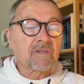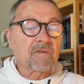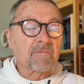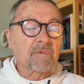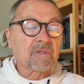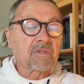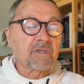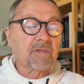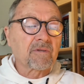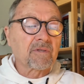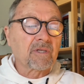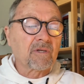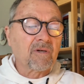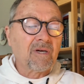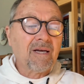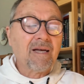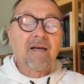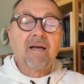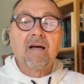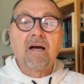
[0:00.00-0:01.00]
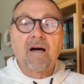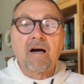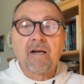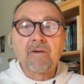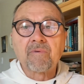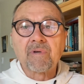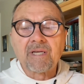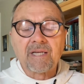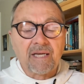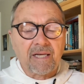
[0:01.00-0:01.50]
of material
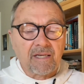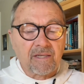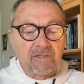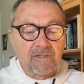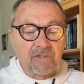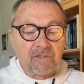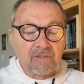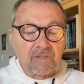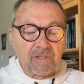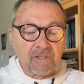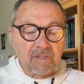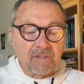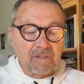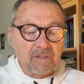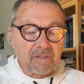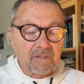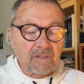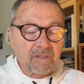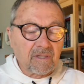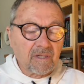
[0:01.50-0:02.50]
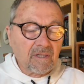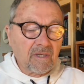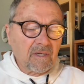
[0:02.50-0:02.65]
unrelated to Jesus.